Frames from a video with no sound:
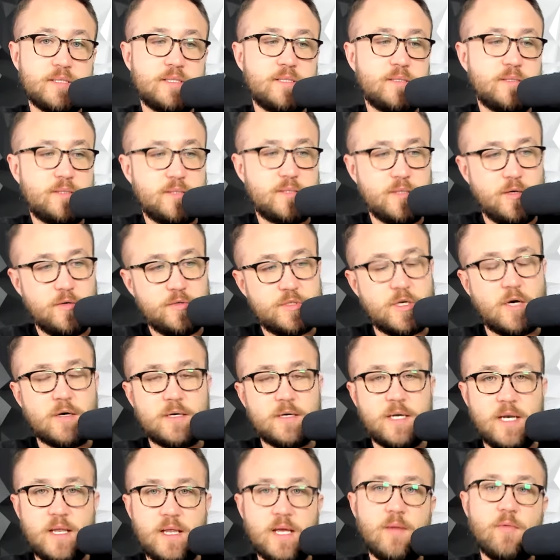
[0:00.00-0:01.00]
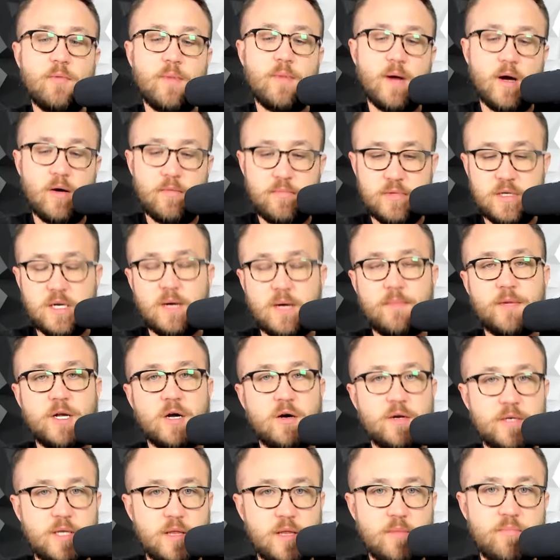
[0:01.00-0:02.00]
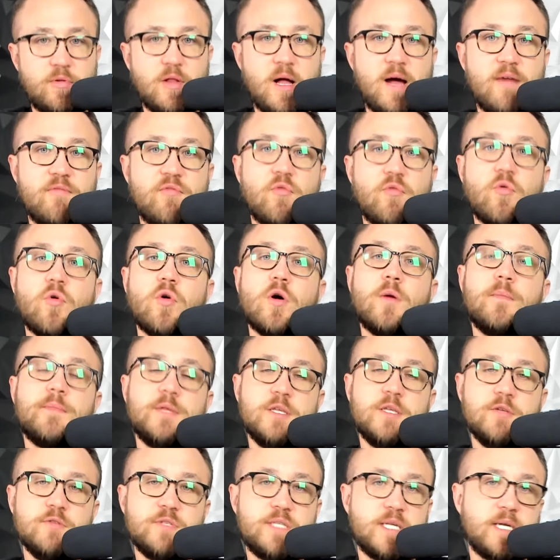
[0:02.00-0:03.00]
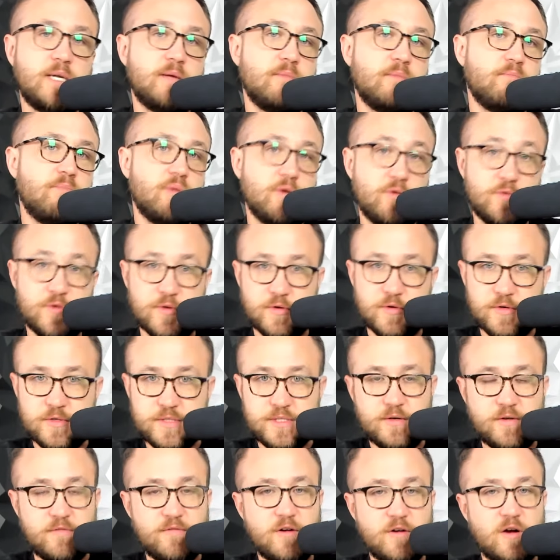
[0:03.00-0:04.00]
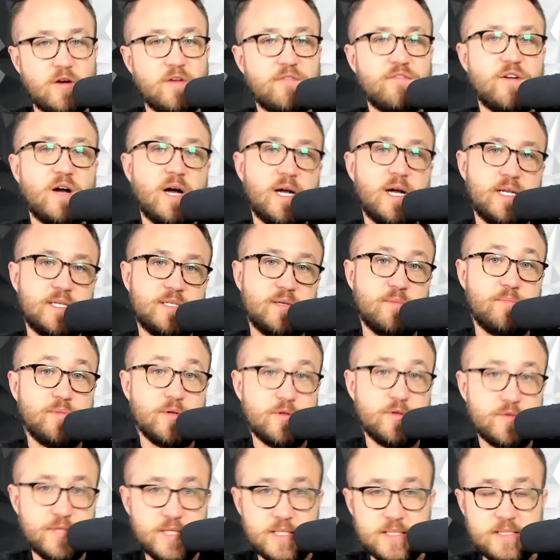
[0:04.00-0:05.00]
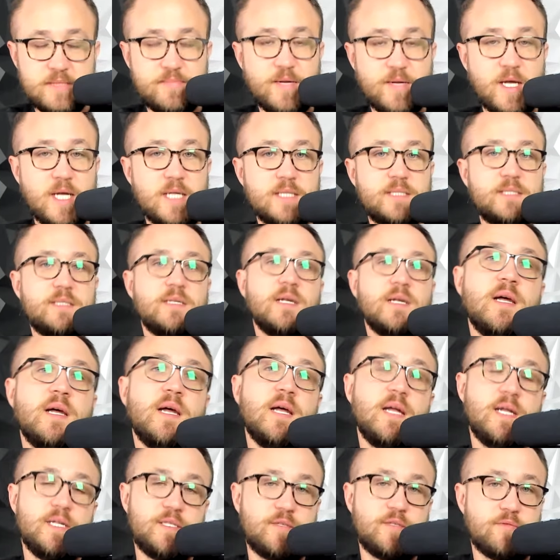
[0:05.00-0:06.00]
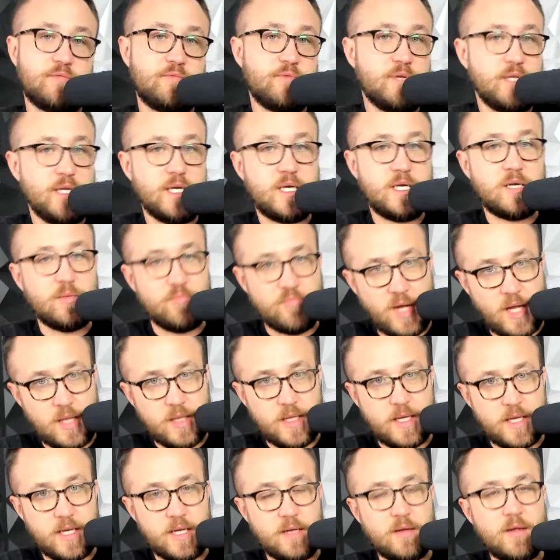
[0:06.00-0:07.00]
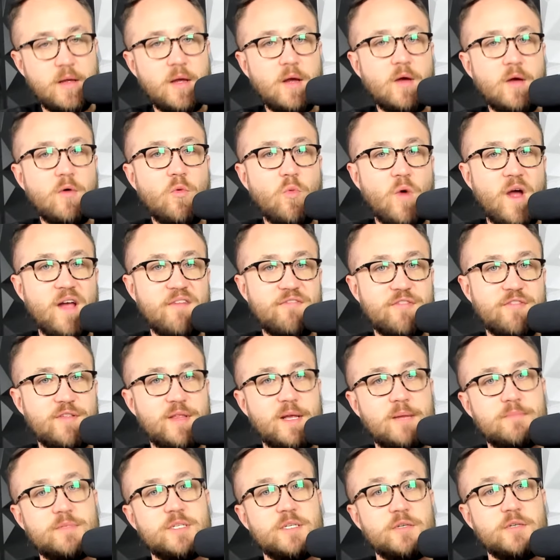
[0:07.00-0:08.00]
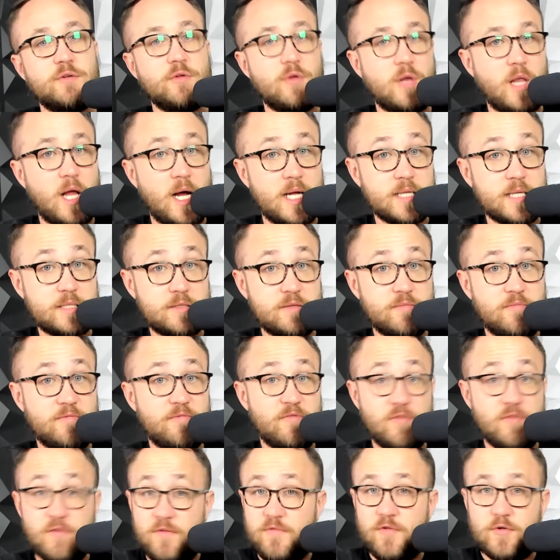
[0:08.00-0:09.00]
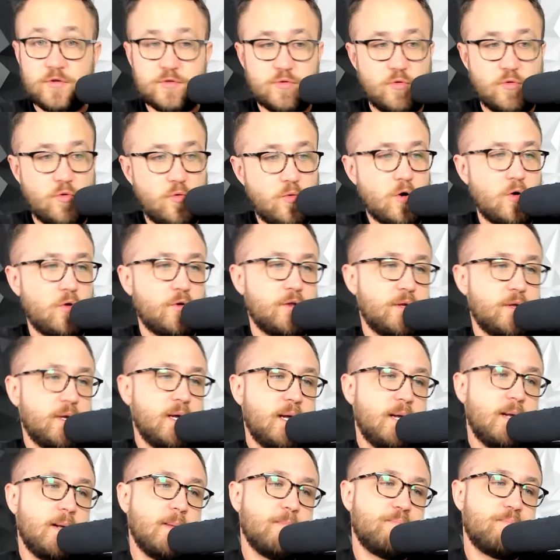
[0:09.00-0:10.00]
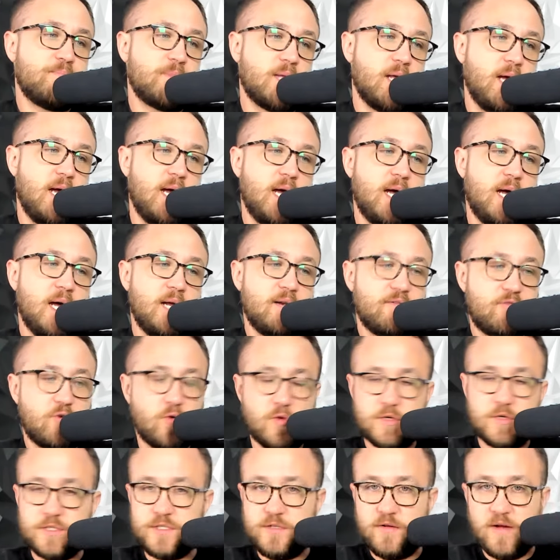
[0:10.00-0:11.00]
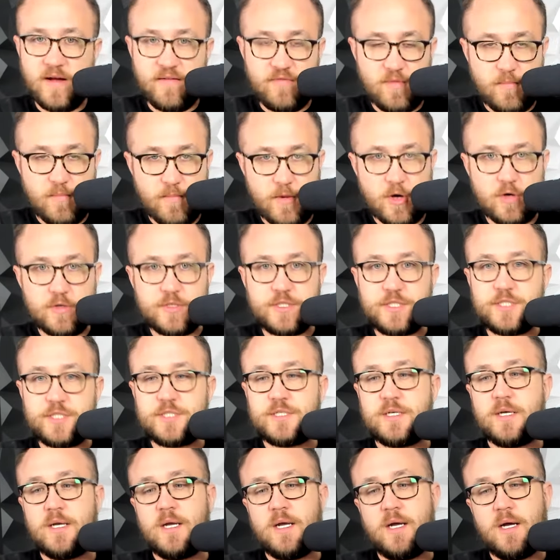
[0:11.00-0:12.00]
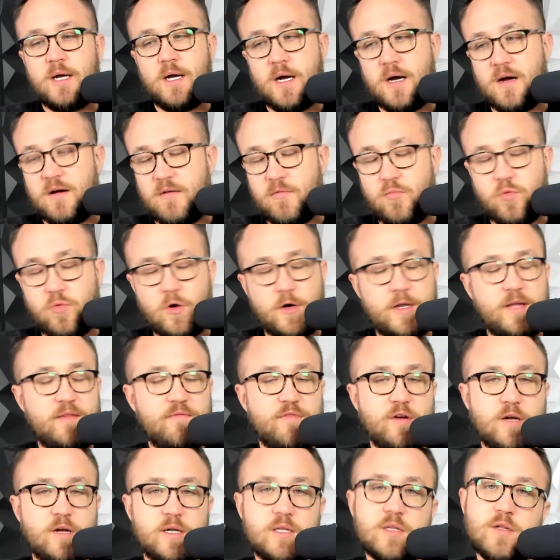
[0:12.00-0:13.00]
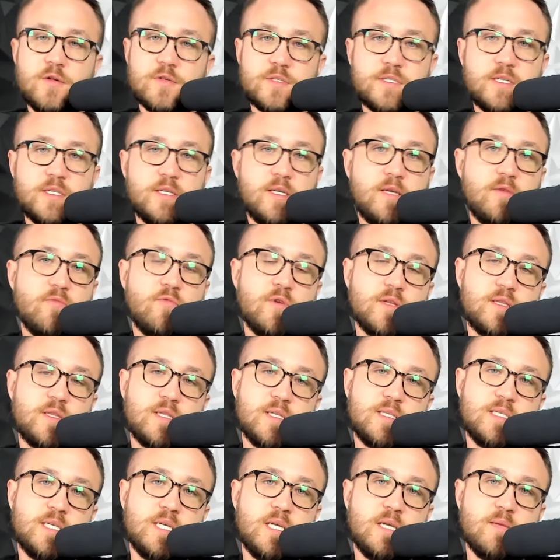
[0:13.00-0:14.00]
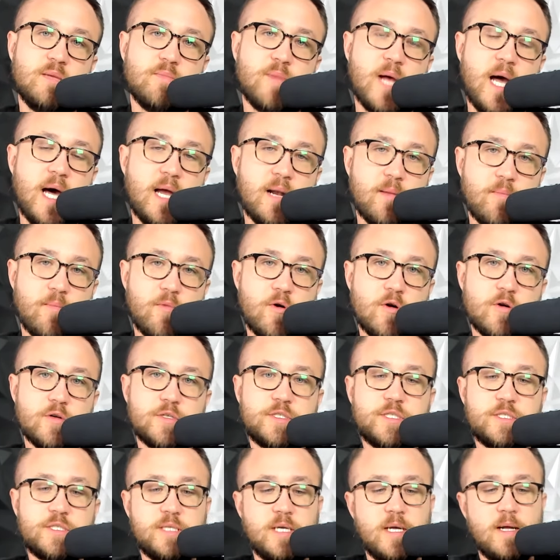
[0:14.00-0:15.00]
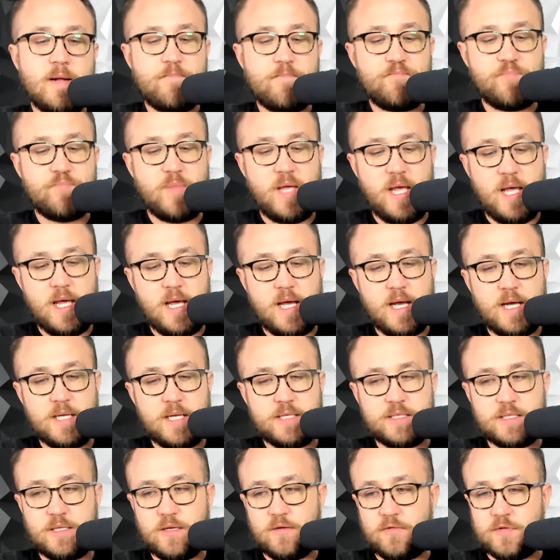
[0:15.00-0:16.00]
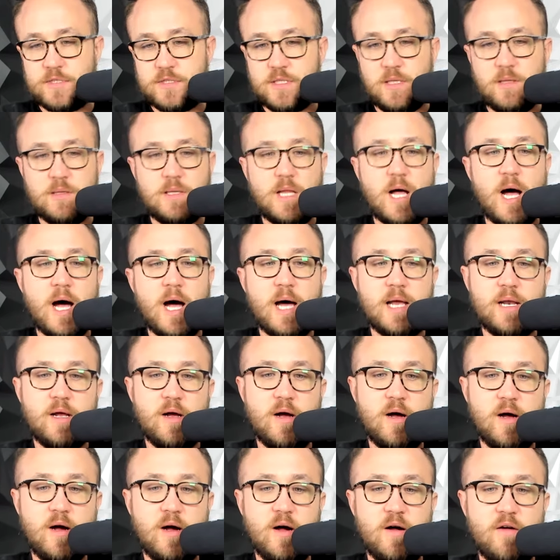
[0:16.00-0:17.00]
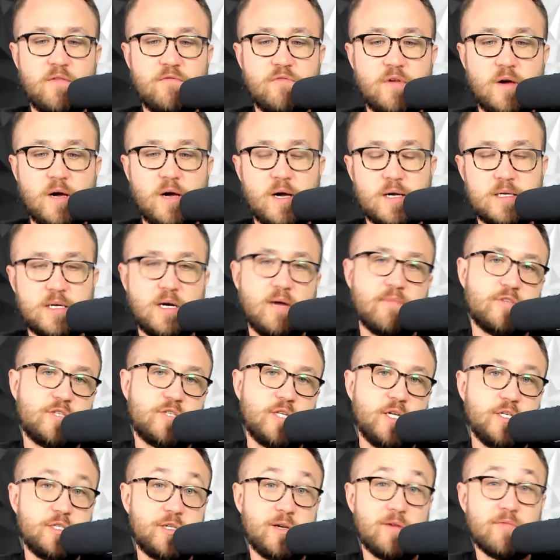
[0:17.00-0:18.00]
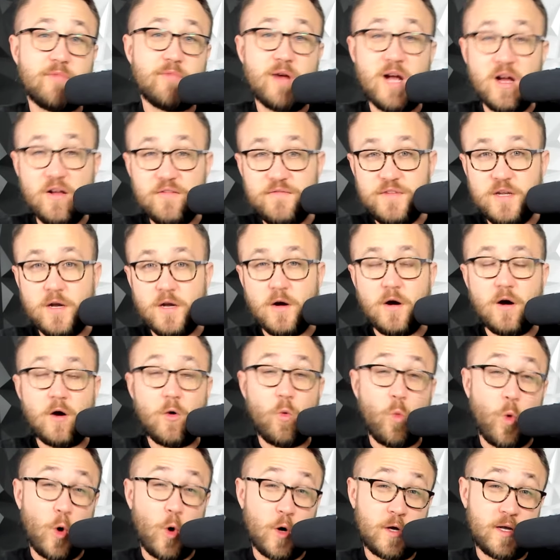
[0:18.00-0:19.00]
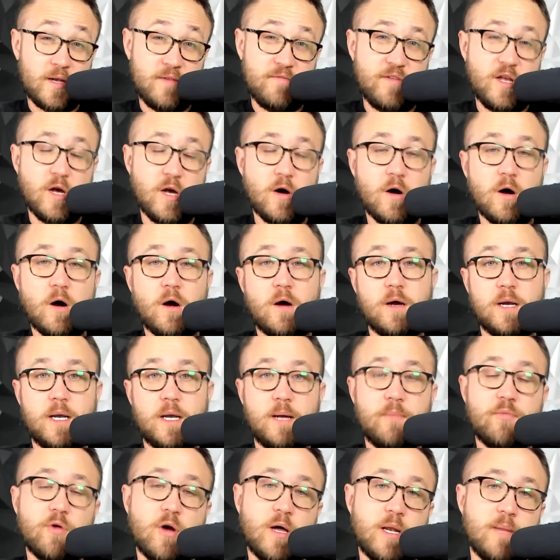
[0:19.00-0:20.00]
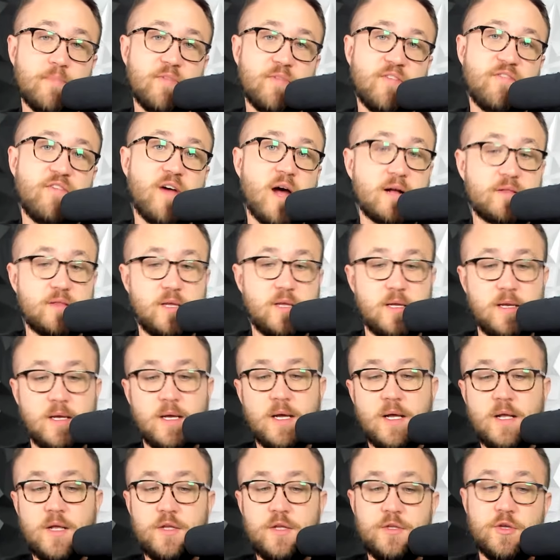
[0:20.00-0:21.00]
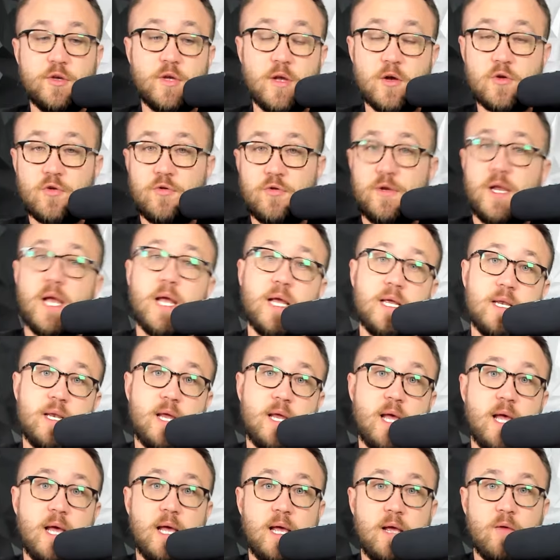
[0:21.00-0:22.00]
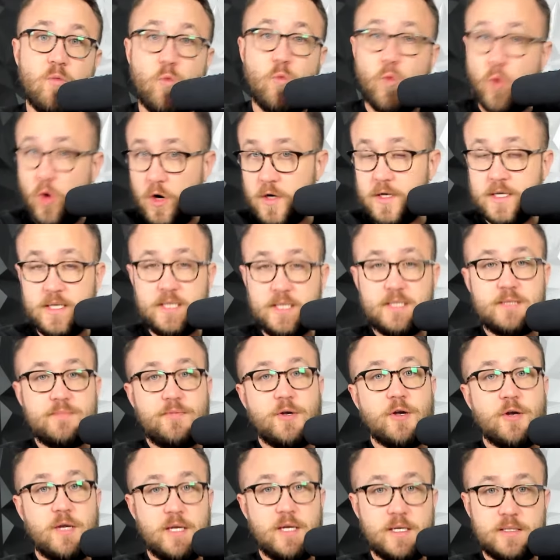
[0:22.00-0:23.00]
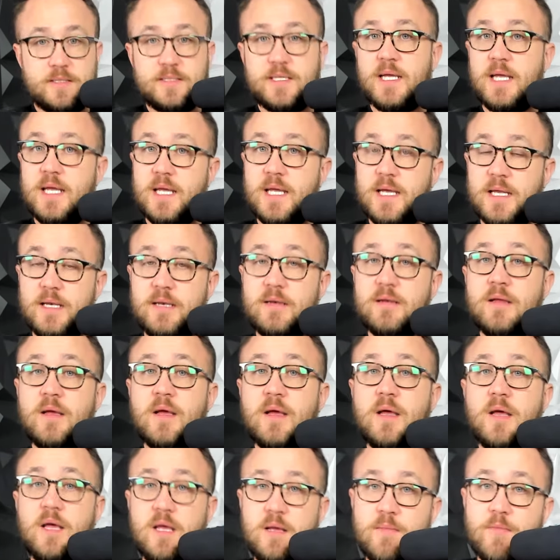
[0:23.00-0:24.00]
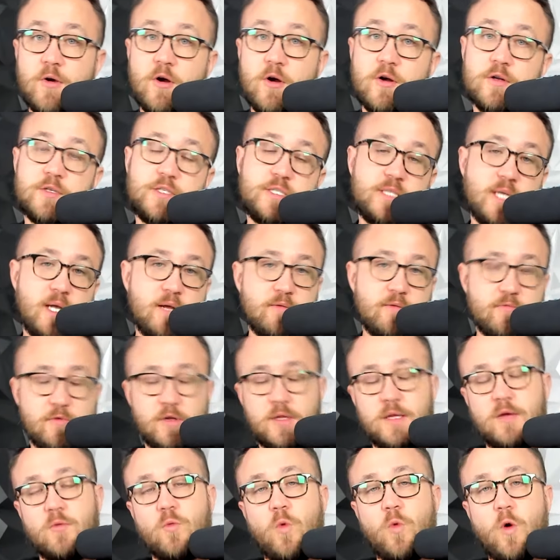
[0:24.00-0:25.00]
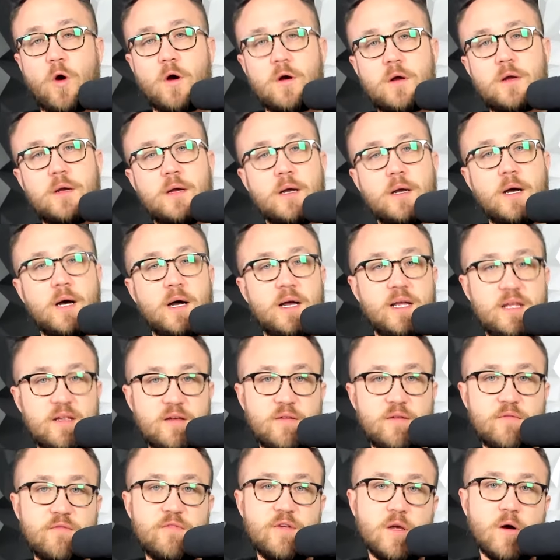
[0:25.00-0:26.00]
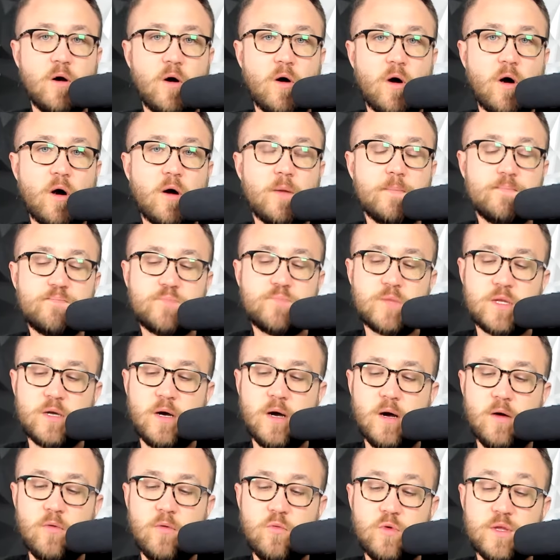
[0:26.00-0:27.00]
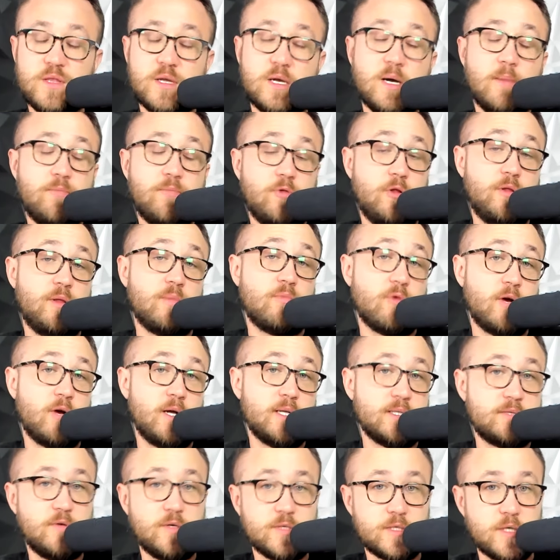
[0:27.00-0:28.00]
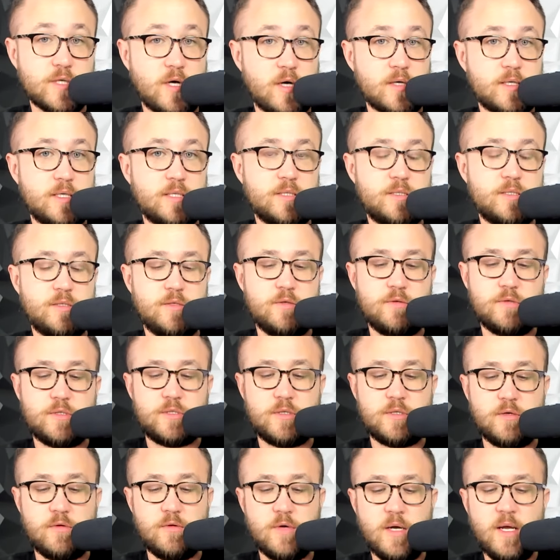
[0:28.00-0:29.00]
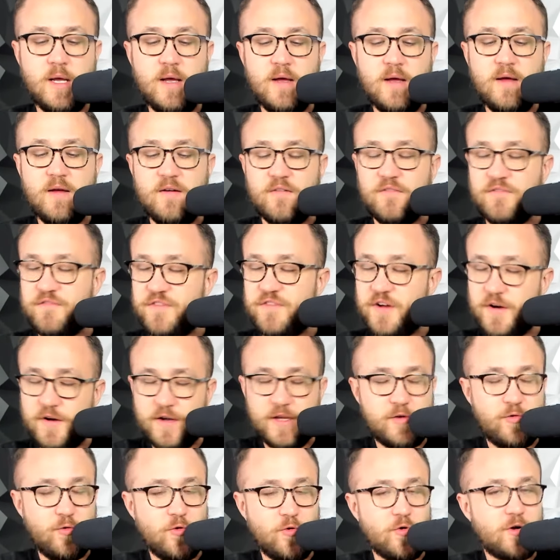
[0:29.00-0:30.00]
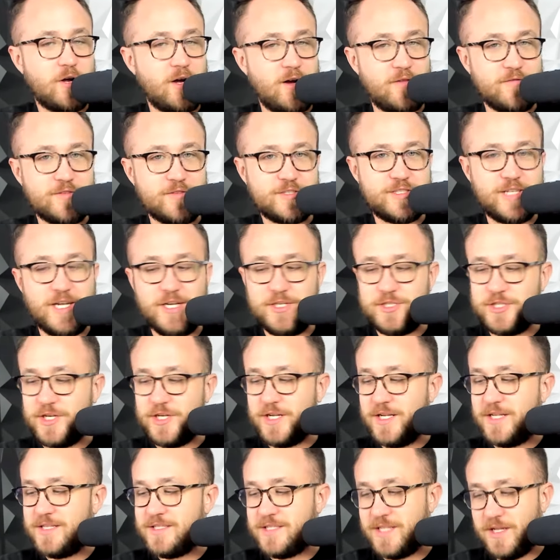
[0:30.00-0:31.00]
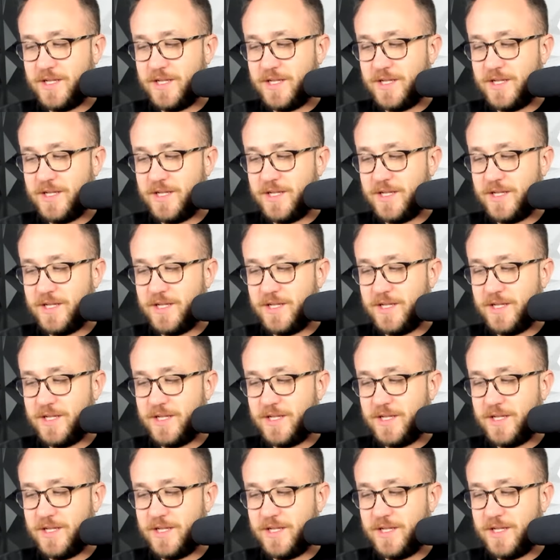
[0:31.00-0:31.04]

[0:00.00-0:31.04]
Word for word: So talking to them about coming onto the platform, using builders that are verified to build in Space, is a really compelling way for them to utilize the virtual world. And of course, you have Immersed, working very closely with the team at Immersed, and there was a lot of conversation around VR, work in VR, and I brought up the fact that you can create a work experience in Immersed and really work in VR with a couple of the brands we were talking to. So very cool conversations.